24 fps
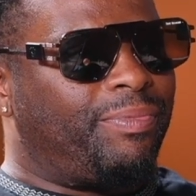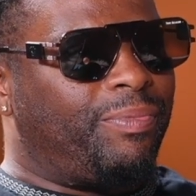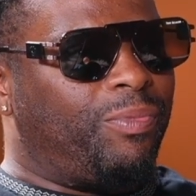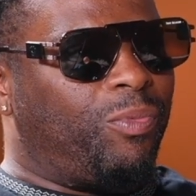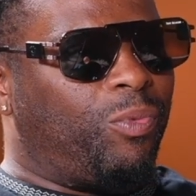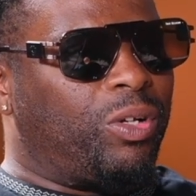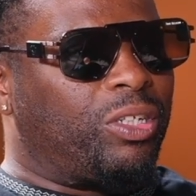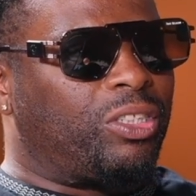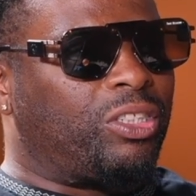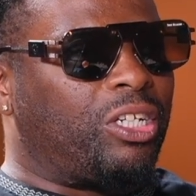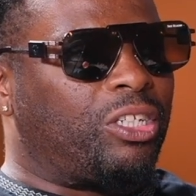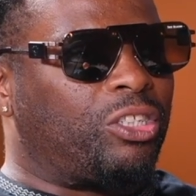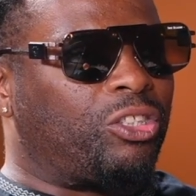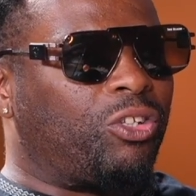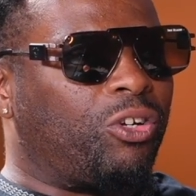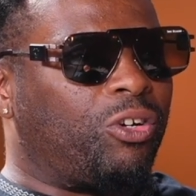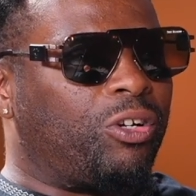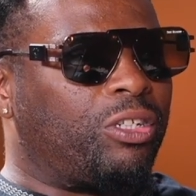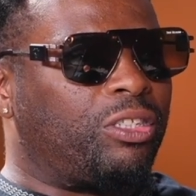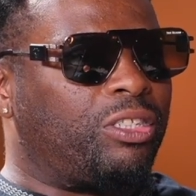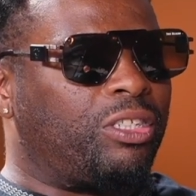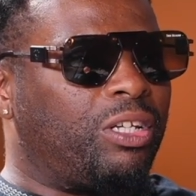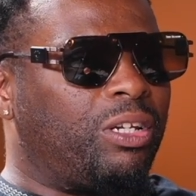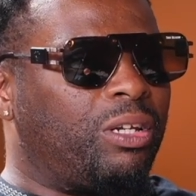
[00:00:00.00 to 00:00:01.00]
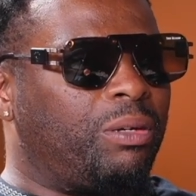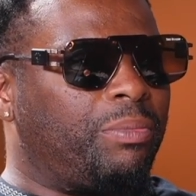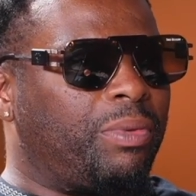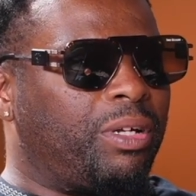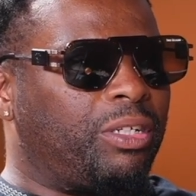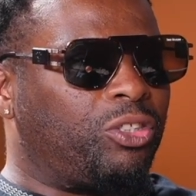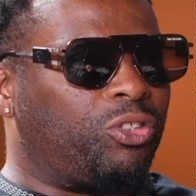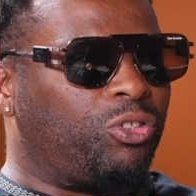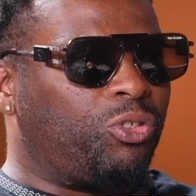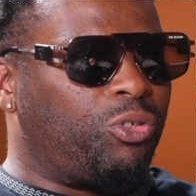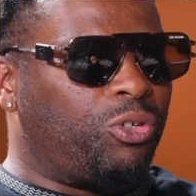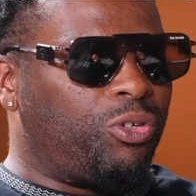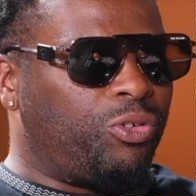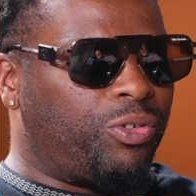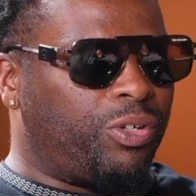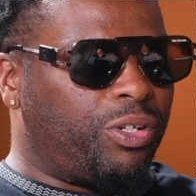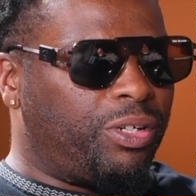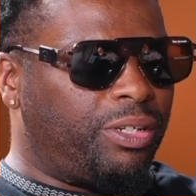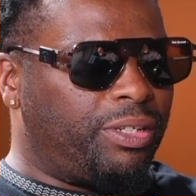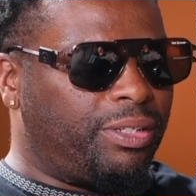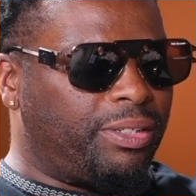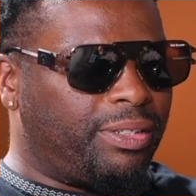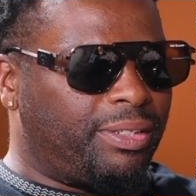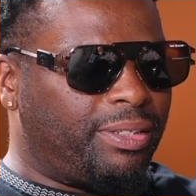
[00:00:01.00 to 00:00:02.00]
Once I started telling my
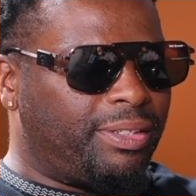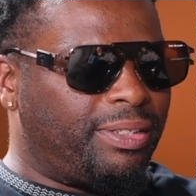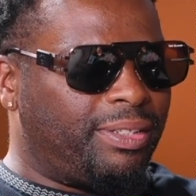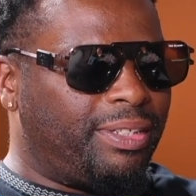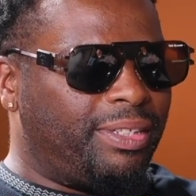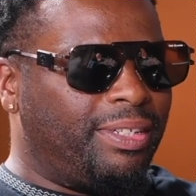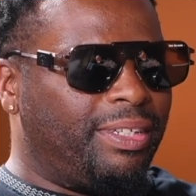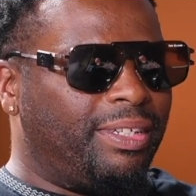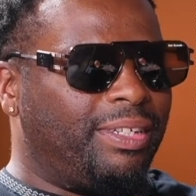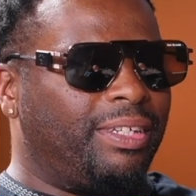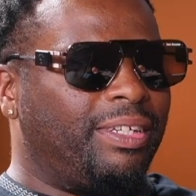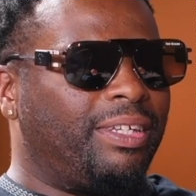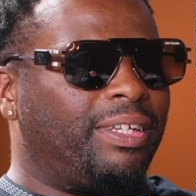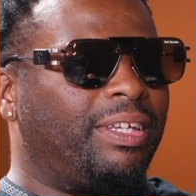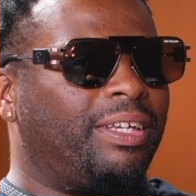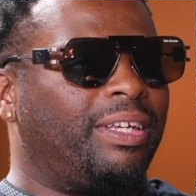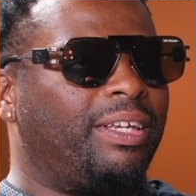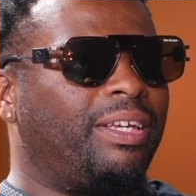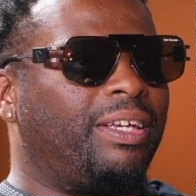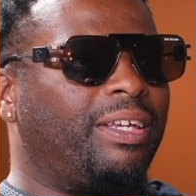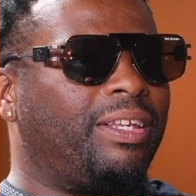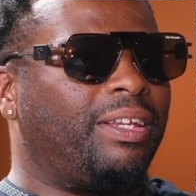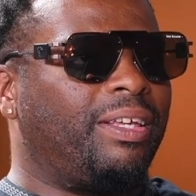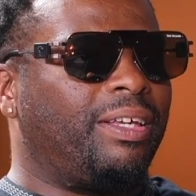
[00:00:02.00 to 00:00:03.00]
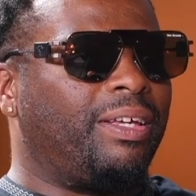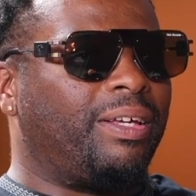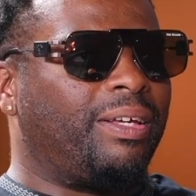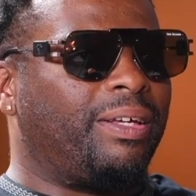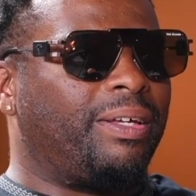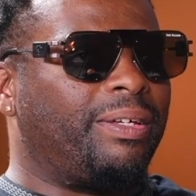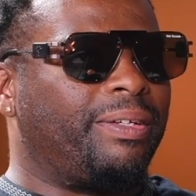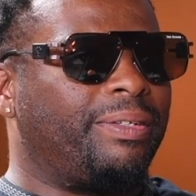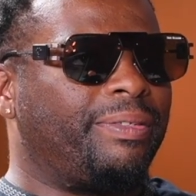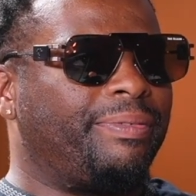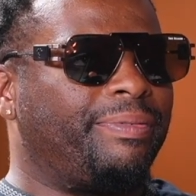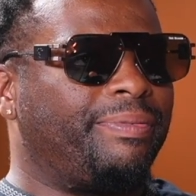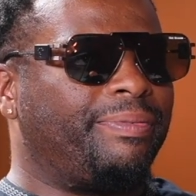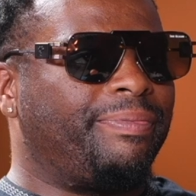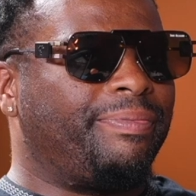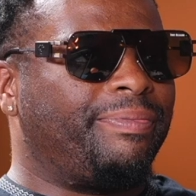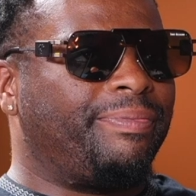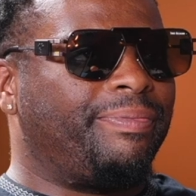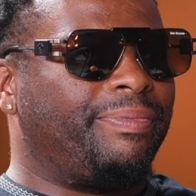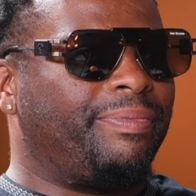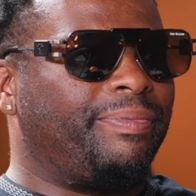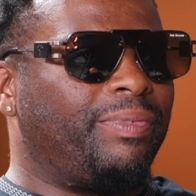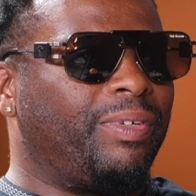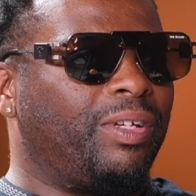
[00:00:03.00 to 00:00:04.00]
story, and
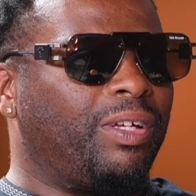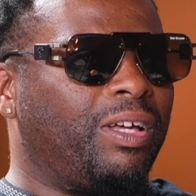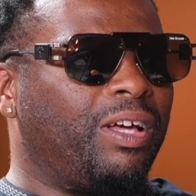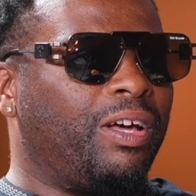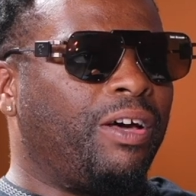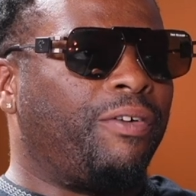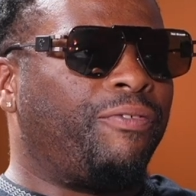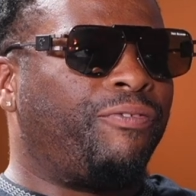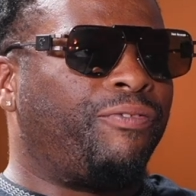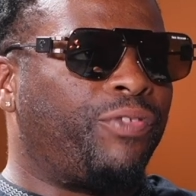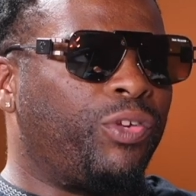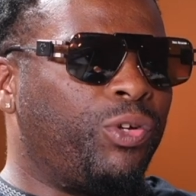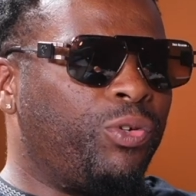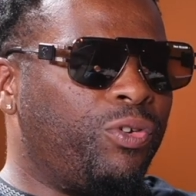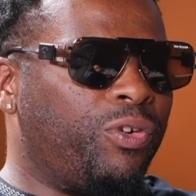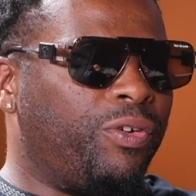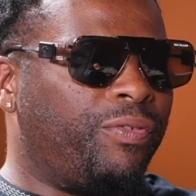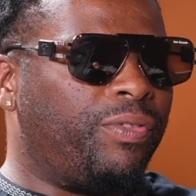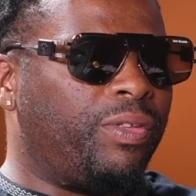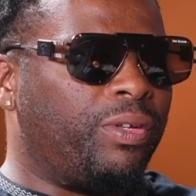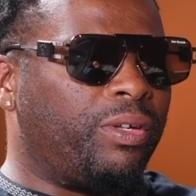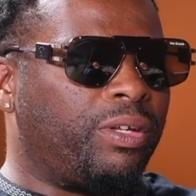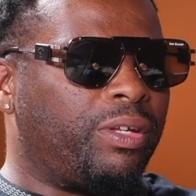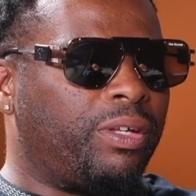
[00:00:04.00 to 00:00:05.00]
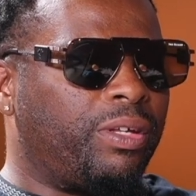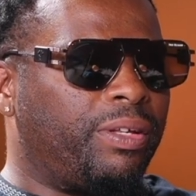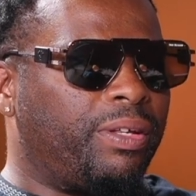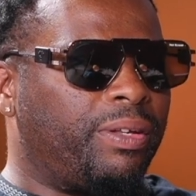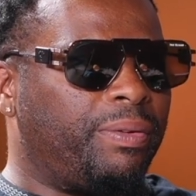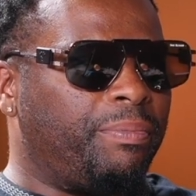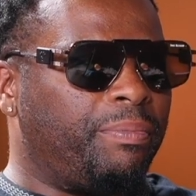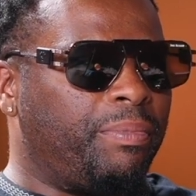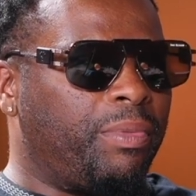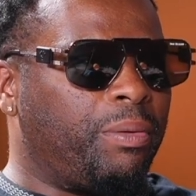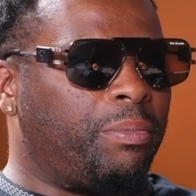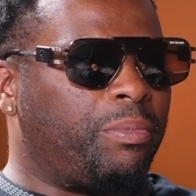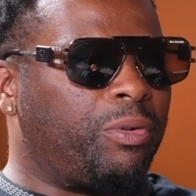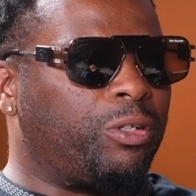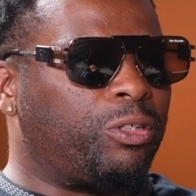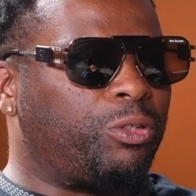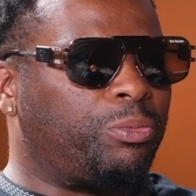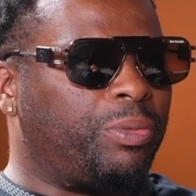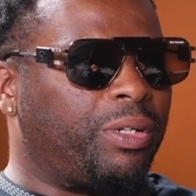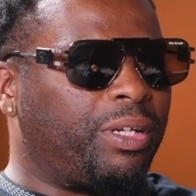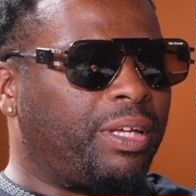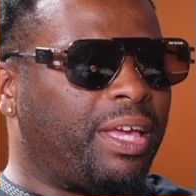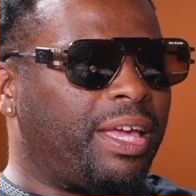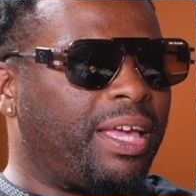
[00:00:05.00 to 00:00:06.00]
a few of the members
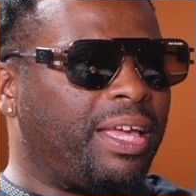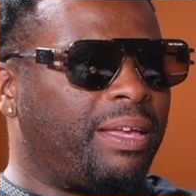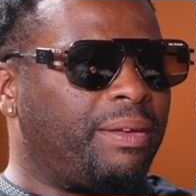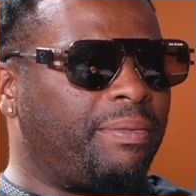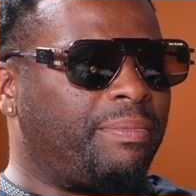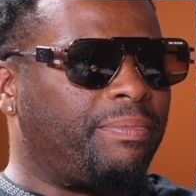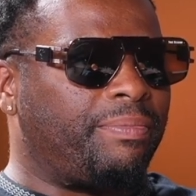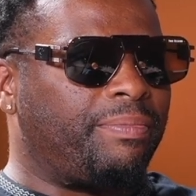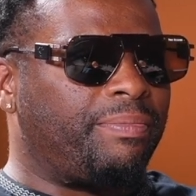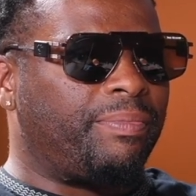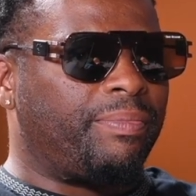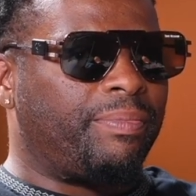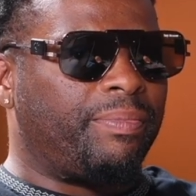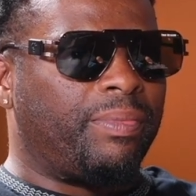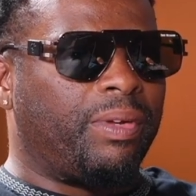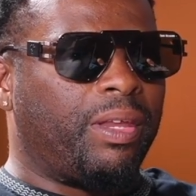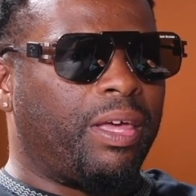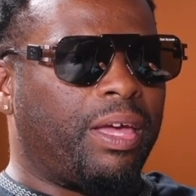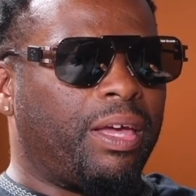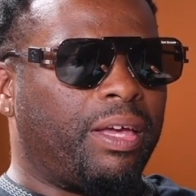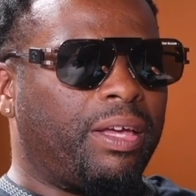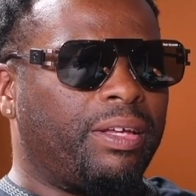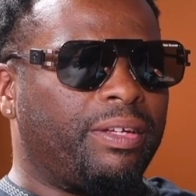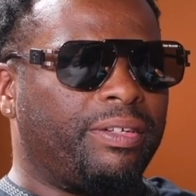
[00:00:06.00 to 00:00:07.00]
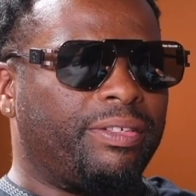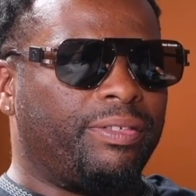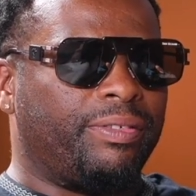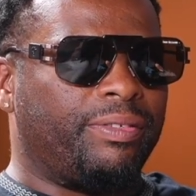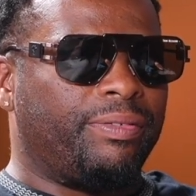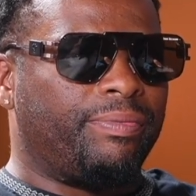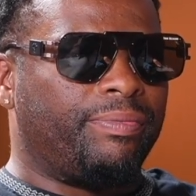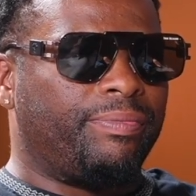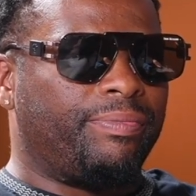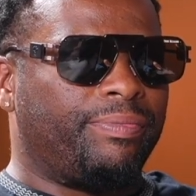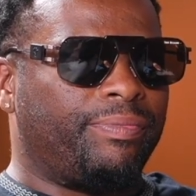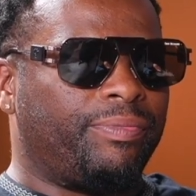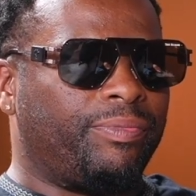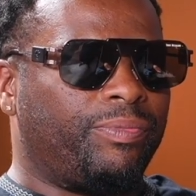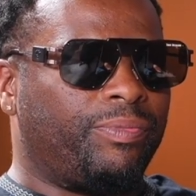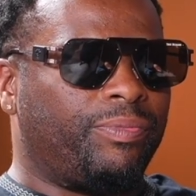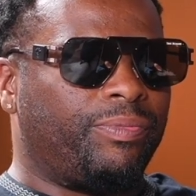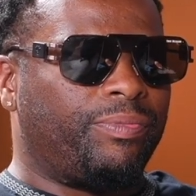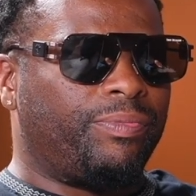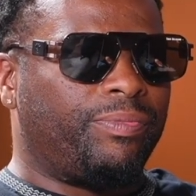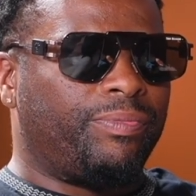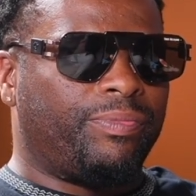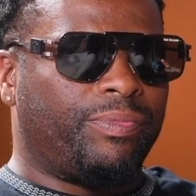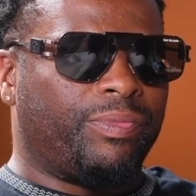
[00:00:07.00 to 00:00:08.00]
became like
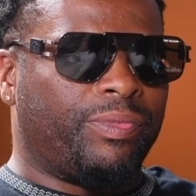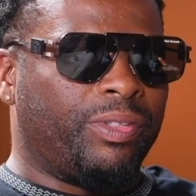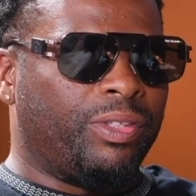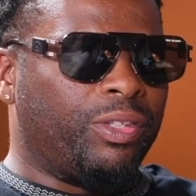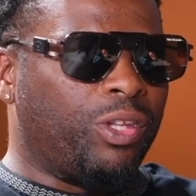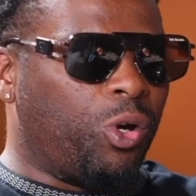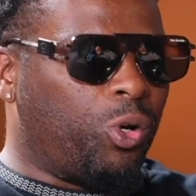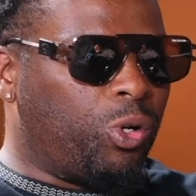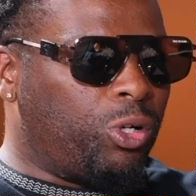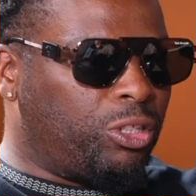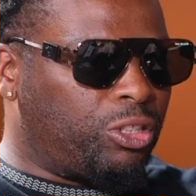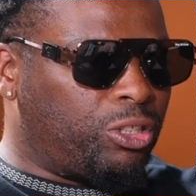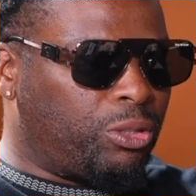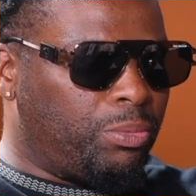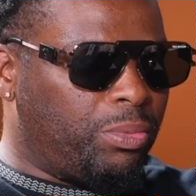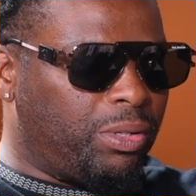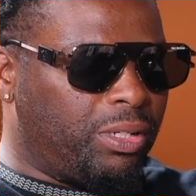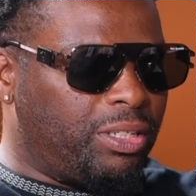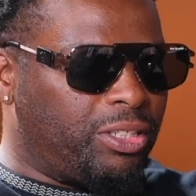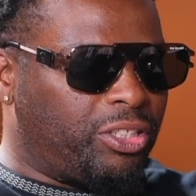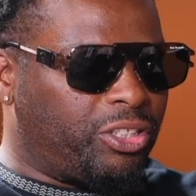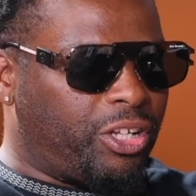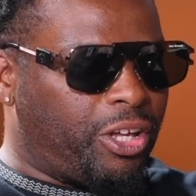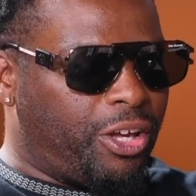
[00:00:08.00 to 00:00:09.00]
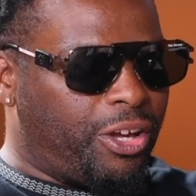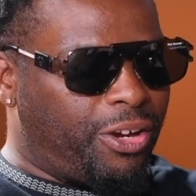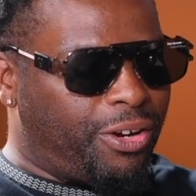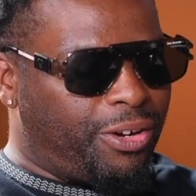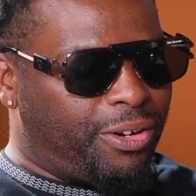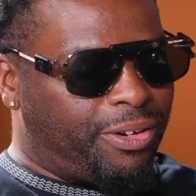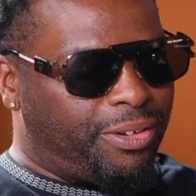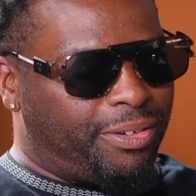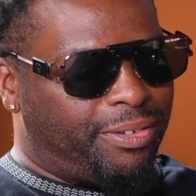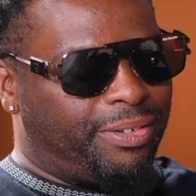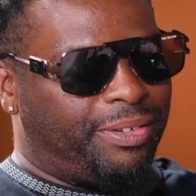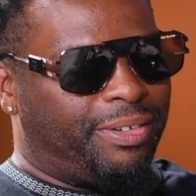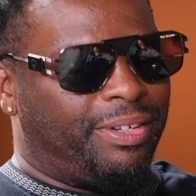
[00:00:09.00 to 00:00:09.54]
noticeably scared.